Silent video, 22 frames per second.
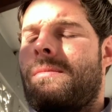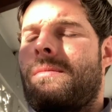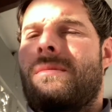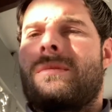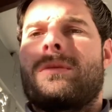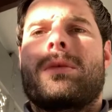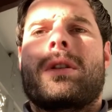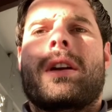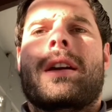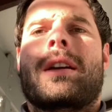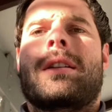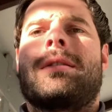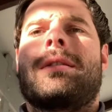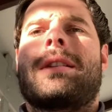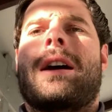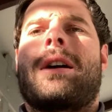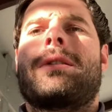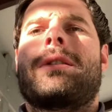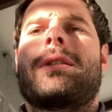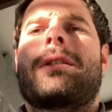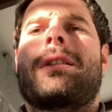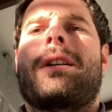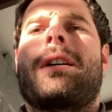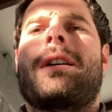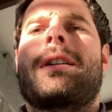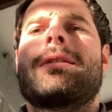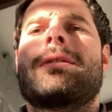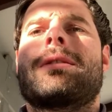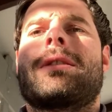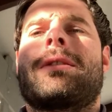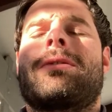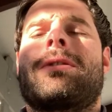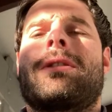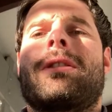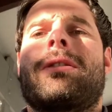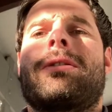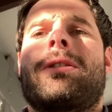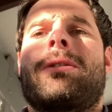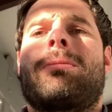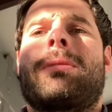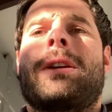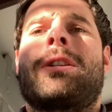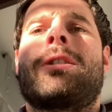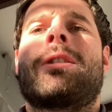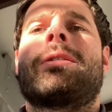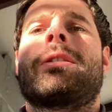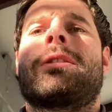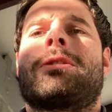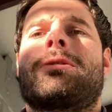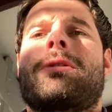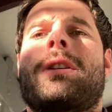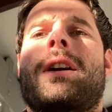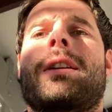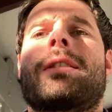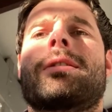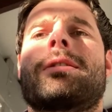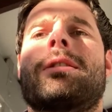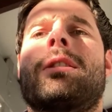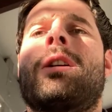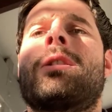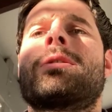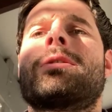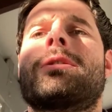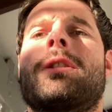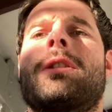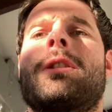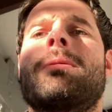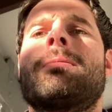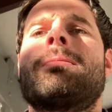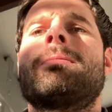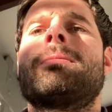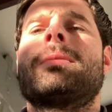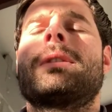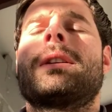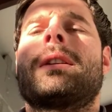what I can tell you guys, if you've been on these drugs long term,